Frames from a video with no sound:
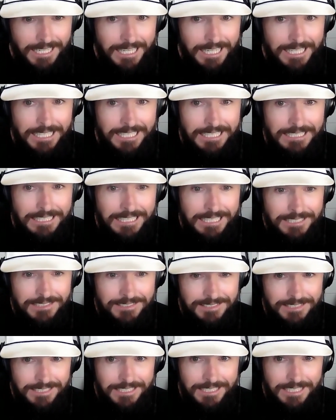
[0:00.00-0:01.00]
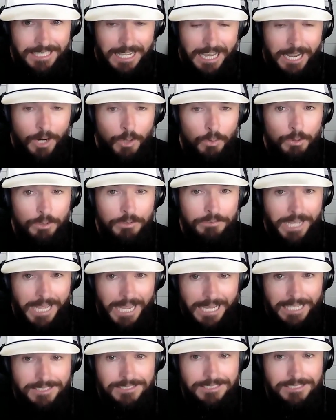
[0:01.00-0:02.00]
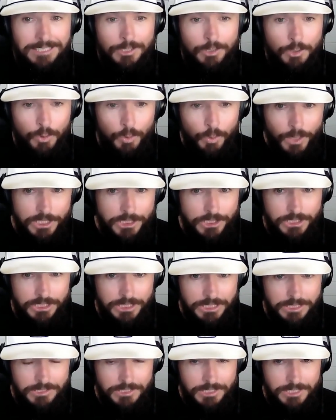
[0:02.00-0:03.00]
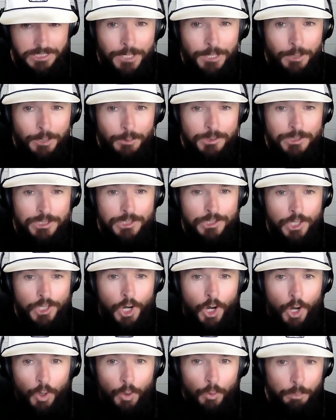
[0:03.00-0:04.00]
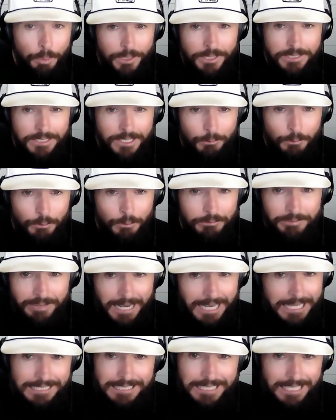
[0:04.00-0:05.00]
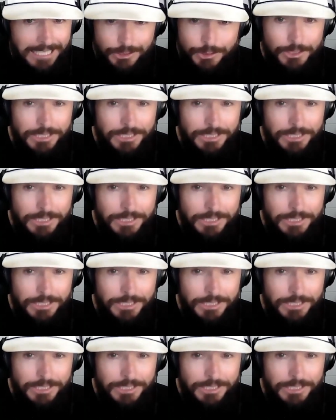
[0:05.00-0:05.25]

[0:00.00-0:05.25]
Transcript: And in less than an hour of asking questions, there was this hope that revitalized.